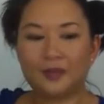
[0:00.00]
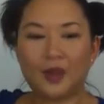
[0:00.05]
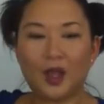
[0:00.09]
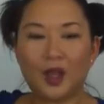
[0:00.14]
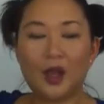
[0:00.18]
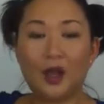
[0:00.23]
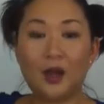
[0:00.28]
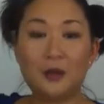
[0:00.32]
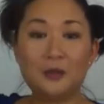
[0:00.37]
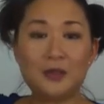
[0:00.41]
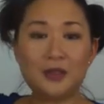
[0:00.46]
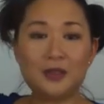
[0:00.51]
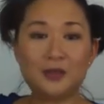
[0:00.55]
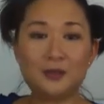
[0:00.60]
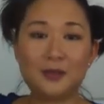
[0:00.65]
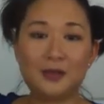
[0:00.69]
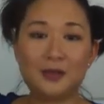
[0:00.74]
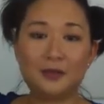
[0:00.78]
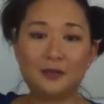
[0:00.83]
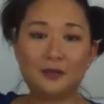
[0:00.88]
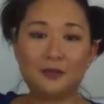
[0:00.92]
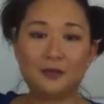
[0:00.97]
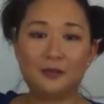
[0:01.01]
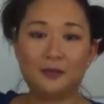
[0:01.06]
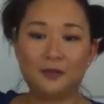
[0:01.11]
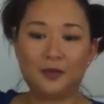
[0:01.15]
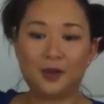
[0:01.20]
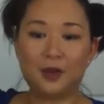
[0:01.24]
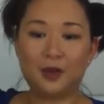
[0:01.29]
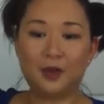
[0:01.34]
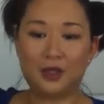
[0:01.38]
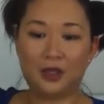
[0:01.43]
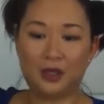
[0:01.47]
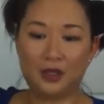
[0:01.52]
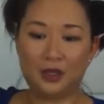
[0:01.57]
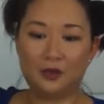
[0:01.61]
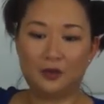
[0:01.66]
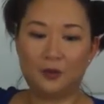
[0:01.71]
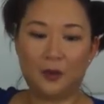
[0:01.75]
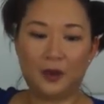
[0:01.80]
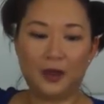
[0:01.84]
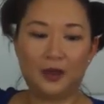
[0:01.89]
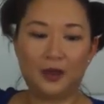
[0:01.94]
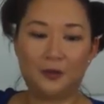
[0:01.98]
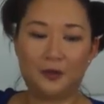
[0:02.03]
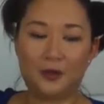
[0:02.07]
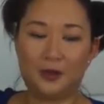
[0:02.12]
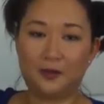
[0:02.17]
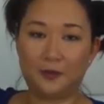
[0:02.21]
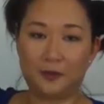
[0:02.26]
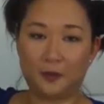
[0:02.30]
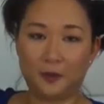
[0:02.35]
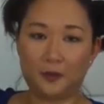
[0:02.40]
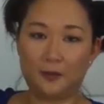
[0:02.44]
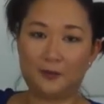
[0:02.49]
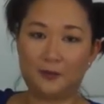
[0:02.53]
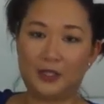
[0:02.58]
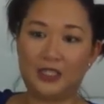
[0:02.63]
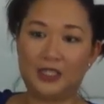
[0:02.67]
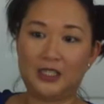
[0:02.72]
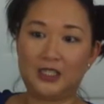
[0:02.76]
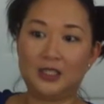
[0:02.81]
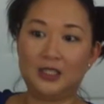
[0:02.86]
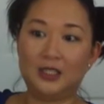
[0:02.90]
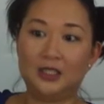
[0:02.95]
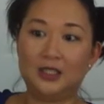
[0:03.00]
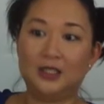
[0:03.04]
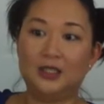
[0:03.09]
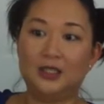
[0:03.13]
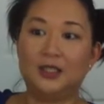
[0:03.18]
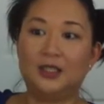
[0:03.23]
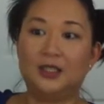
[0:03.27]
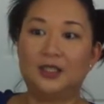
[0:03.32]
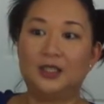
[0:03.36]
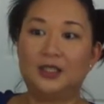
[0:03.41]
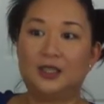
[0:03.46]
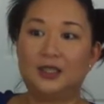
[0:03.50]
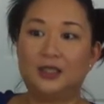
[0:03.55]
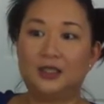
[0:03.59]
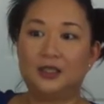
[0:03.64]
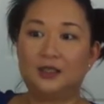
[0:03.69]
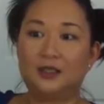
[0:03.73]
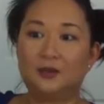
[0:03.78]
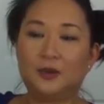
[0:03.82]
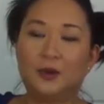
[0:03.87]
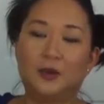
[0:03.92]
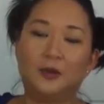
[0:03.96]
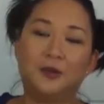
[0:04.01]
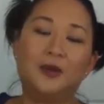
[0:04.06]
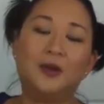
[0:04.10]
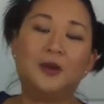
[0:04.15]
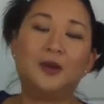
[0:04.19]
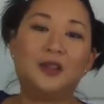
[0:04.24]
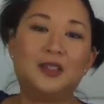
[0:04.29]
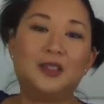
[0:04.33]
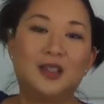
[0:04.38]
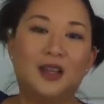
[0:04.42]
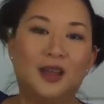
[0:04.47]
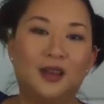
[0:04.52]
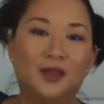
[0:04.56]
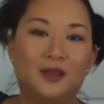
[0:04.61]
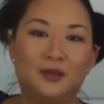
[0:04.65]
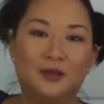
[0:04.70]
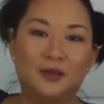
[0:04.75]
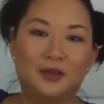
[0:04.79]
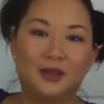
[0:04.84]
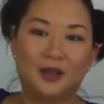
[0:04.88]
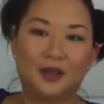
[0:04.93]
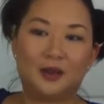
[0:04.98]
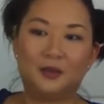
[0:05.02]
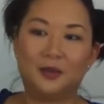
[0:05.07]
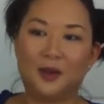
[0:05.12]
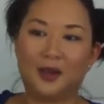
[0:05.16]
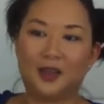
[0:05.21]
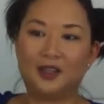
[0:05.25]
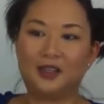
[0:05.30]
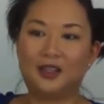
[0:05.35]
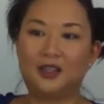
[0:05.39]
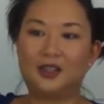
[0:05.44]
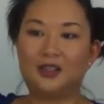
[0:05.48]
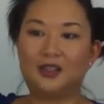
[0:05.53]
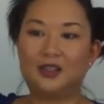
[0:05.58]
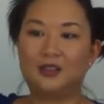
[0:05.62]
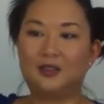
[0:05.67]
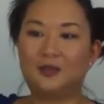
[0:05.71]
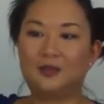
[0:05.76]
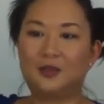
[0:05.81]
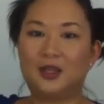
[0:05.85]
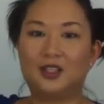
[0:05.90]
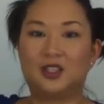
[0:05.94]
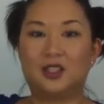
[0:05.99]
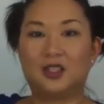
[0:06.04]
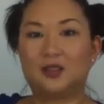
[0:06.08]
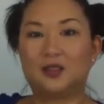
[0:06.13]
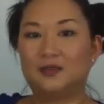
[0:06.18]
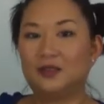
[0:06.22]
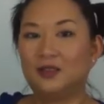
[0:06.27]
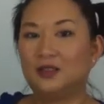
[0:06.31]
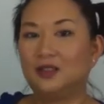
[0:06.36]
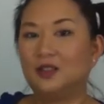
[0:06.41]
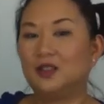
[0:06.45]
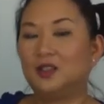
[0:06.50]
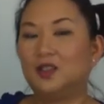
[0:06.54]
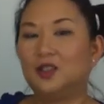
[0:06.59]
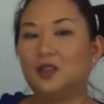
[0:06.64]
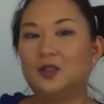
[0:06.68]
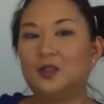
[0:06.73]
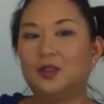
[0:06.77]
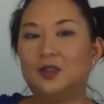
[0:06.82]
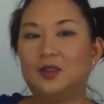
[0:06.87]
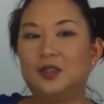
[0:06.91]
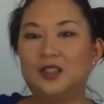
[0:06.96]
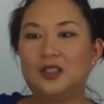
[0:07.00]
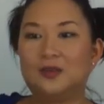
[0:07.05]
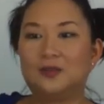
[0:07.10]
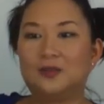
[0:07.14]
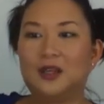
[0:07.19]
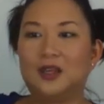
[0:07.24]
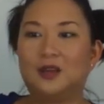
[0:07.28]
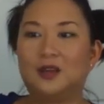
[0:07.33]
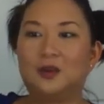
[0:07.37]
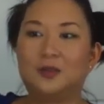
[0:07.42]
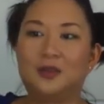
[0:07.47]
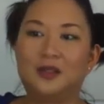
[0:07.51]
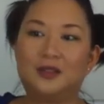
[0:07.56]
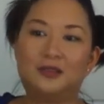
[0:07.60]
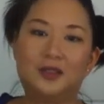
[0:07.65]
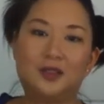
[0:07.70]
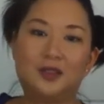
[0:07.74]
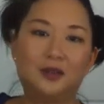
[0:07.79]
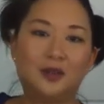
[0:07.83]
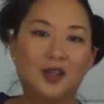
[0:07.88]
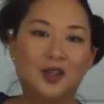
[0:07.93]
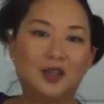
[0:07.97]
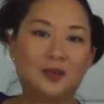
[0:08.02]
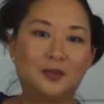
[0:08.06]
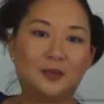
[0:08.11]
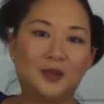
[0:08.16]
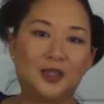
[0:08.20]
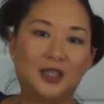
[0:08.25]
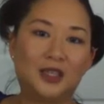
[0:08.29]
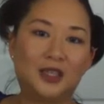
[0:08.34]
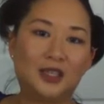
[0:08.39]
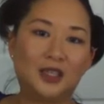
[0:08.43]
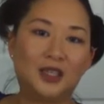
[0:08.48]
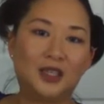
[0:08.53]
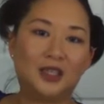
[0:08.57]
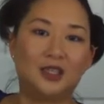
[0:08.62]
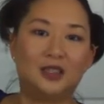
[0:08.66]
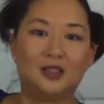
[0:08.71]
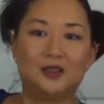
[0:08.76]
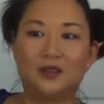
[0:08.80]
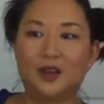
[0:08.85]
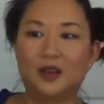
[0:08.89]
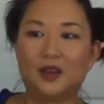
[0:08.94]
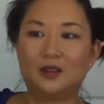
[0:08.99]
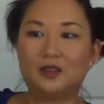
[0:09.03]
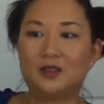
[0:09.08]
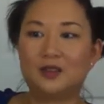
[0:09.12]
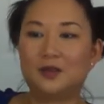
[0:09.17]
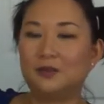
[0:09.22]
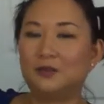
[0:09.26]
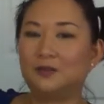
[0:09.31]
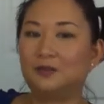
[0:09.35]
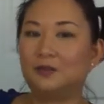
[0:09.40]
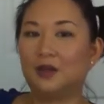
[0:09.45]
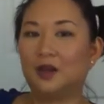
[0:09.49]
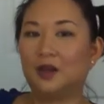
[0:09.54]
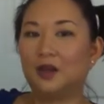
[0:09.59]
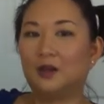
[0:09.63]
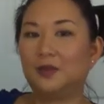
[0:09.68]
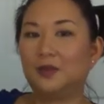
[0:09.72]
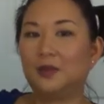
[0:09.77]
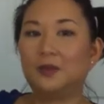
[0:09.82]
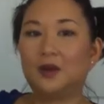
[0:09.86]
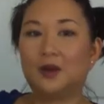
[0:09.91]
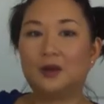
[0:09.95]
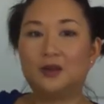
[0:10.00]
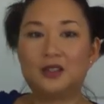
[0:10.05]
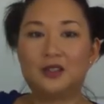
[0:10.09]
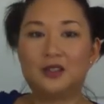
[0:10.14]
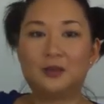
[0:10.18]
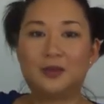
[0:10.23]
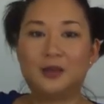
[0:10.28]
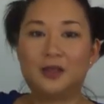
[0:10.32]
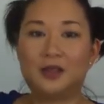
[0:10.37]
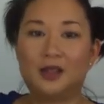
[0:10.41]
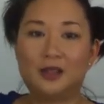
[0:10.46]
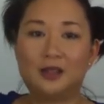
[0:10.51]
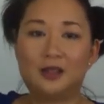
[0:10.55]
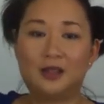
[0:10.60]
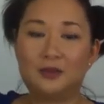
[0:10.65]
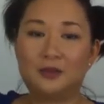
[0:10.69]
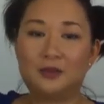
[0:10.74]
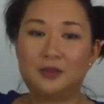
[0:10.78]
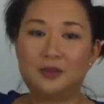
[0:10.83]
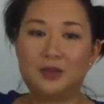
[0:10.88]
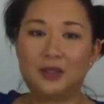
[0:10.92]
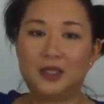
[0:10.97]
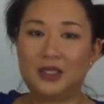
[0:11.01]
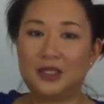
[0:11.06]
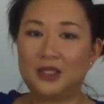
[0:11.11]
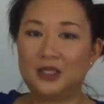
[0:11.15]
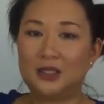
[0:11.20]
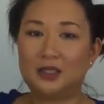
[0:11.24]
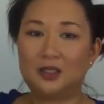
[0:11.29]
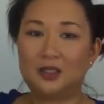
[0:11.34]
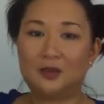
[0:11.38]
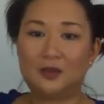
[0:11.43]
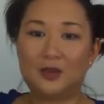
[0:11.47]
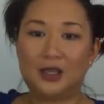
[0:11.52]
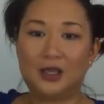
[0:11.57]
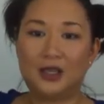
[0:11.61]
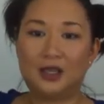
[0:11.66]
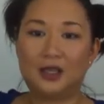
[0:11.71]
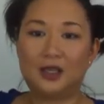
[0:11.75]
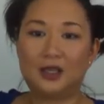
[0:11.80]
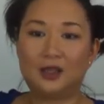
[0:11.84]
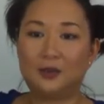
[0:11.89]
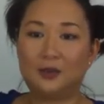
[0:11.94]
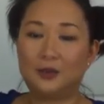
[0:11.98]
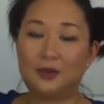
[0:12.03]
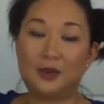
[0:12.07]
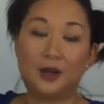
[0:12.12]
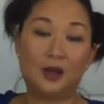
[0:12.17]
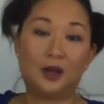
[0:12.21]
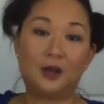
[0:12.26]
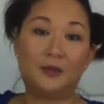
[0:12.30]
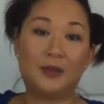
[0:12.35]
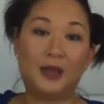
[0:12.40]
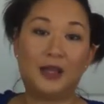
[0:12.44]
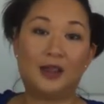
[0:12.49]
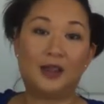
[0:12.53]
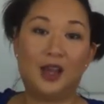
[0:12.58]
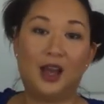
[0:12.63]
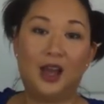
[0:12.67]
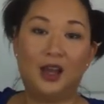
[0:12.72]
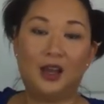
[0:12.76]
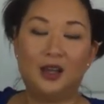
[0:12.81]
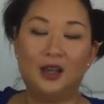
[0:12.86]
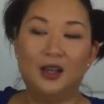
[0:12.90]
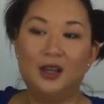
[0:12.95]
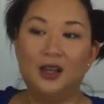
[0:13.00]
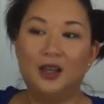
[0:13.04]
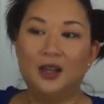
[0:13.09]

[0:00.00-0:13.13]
Hubs has been cooking quite a bit for me. We cook together really, but he's made chicken vindaloo, he's made our beef stew recipe, he's found some meatball recipe that seems really easy to make, and we already made that.